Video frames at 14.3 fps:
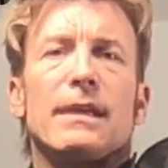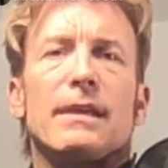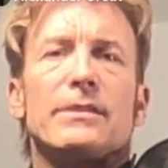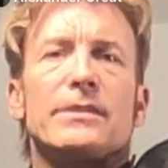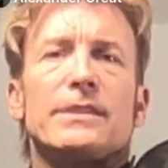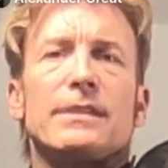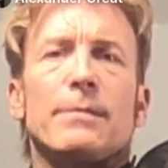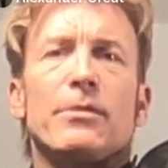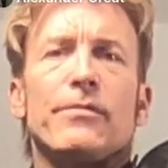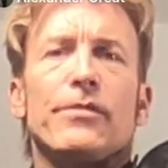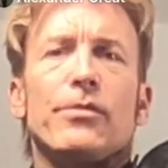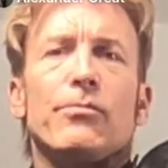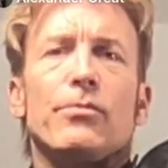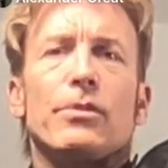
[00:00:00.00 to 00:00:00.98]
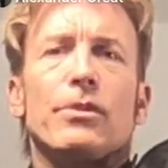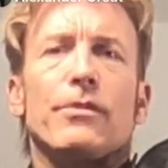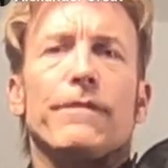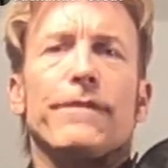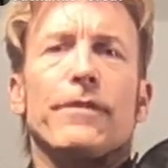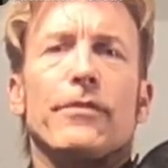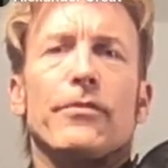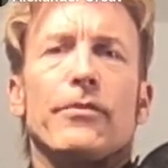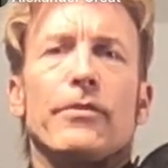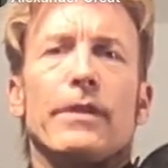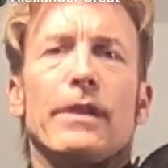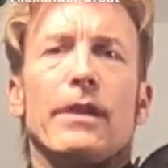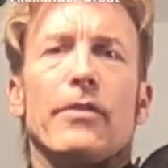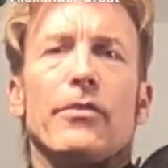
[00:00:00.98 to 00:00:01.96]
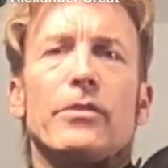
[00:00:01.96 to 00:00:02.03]
Now, some of you will go further
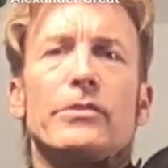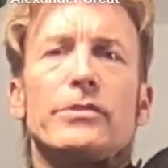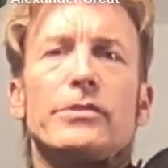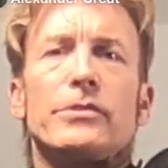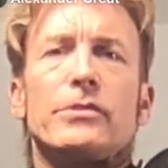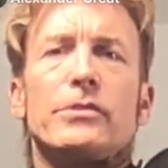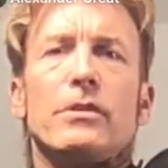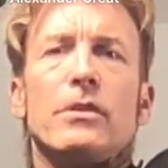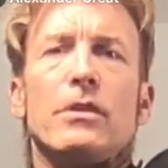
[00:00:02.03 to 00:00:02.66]
than others.